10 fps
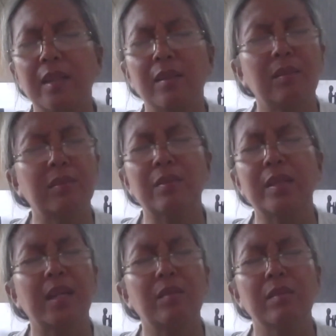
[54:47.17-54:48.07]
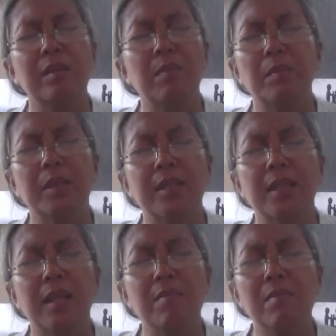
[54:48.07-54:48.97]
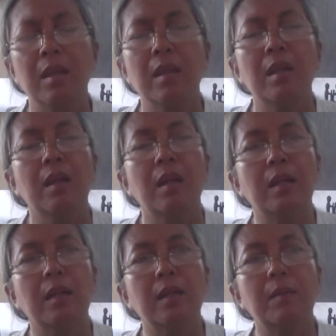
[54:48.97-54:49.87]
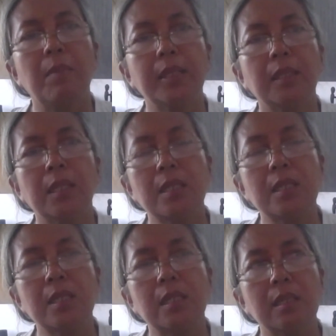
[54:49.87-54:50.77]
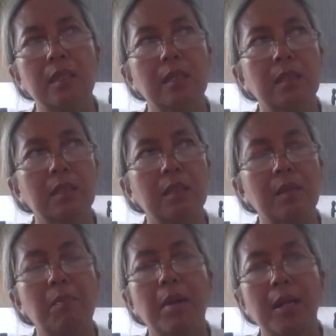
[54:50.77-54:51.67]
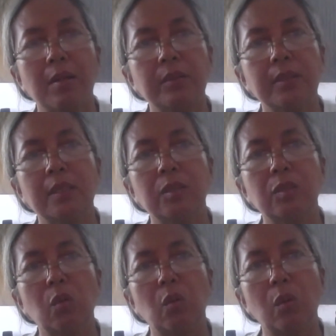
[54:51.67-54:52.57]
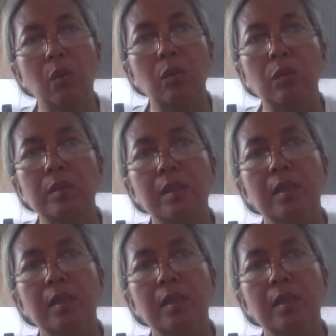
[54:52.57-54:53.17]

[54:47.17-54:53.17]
Sorry, I don't remember the name. but it's about the so-called